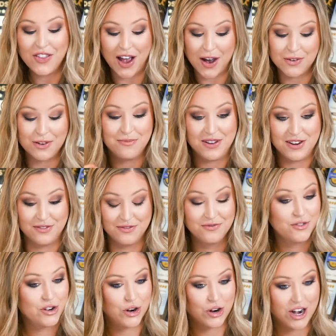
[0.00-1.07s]
That would have been
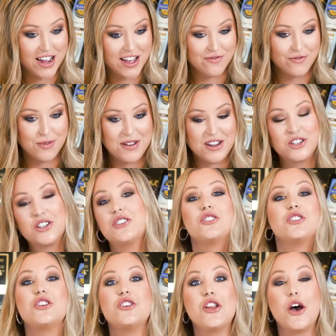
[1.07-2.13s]
great information
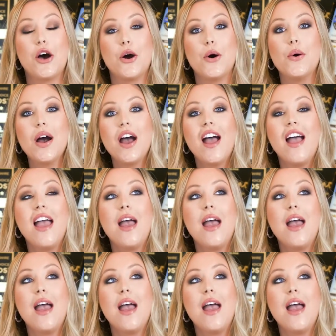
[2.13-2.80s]
to know.